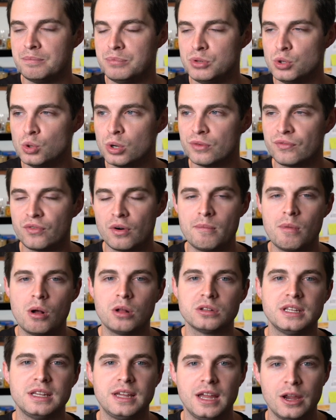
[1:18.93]
beautiful
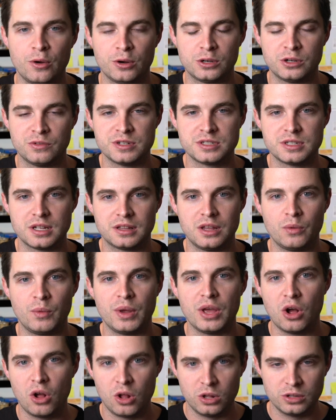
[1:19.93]
malty characteristic that
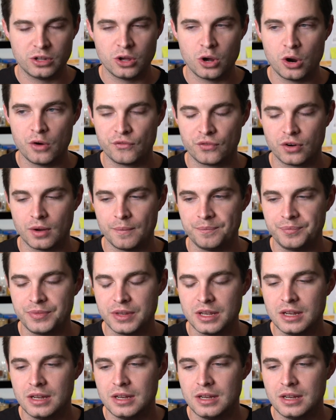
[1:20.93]
we all know from,